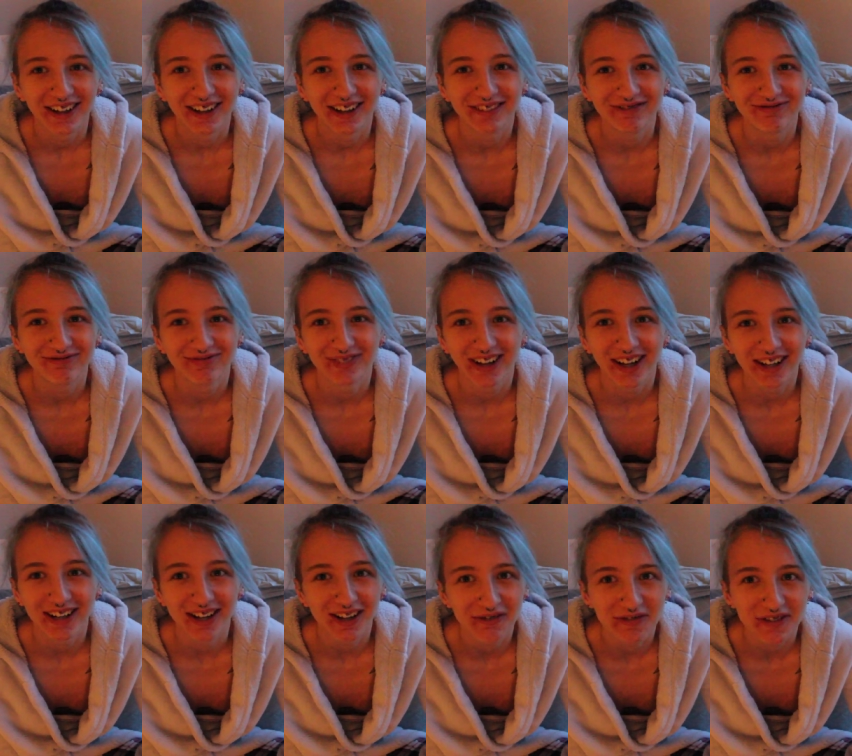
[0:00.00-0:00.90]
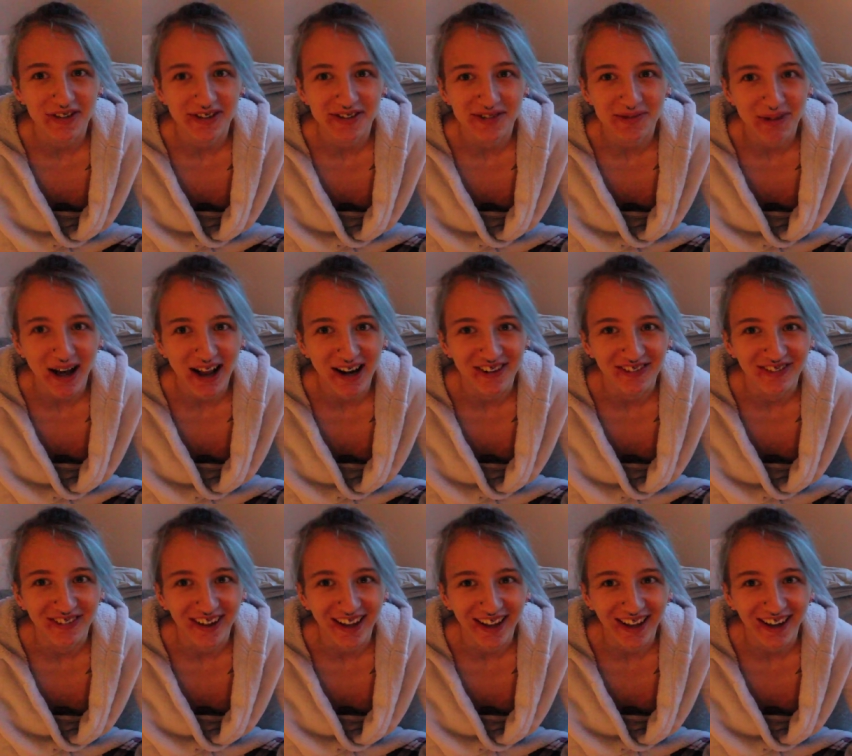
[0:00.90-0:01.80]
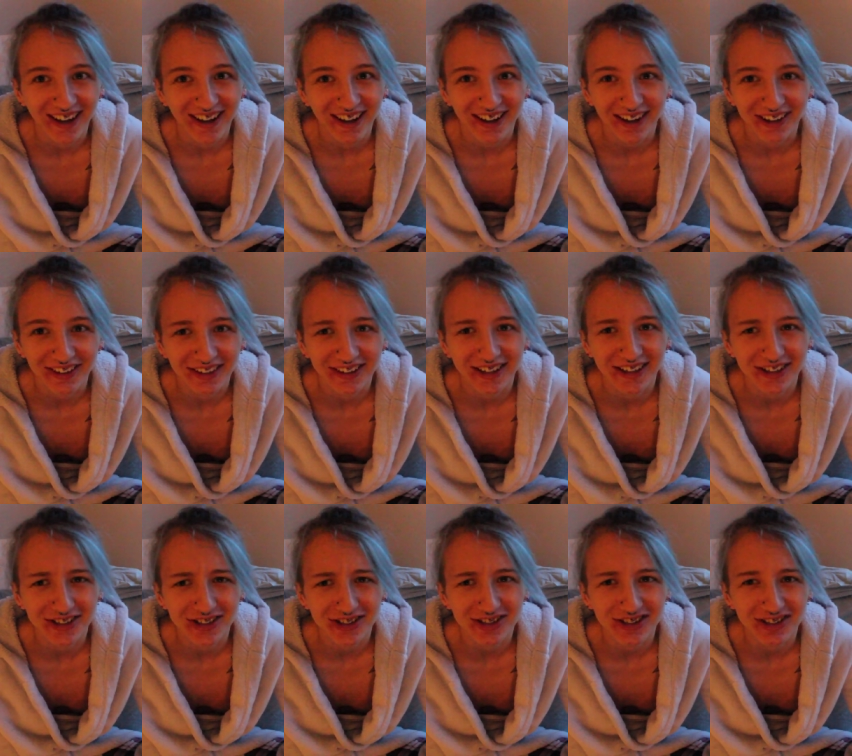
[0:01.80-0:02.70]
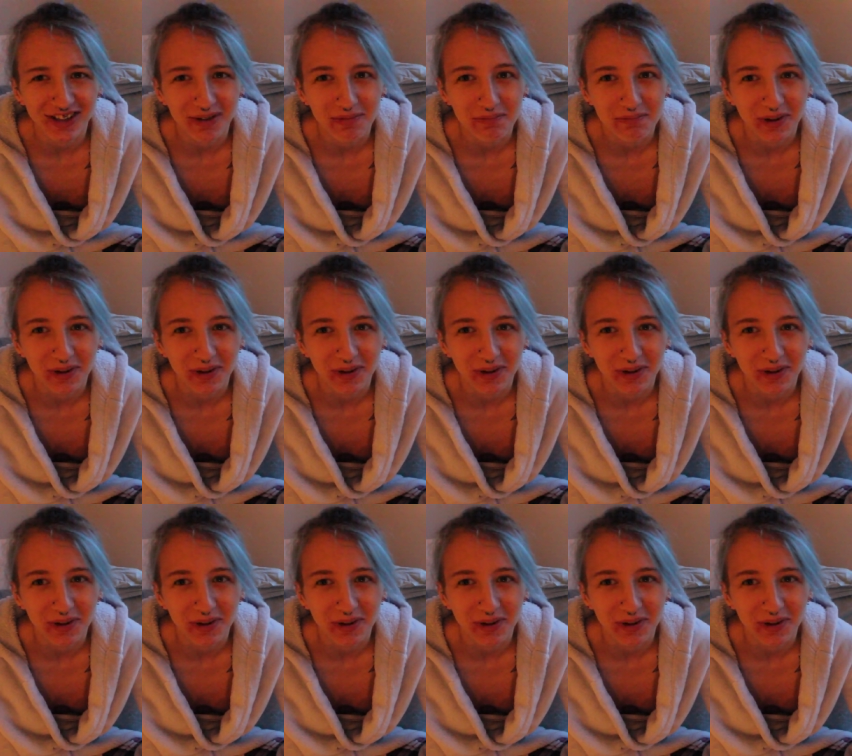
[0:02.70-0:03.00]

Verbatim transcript: Um, I love the smell of it. I think it's just a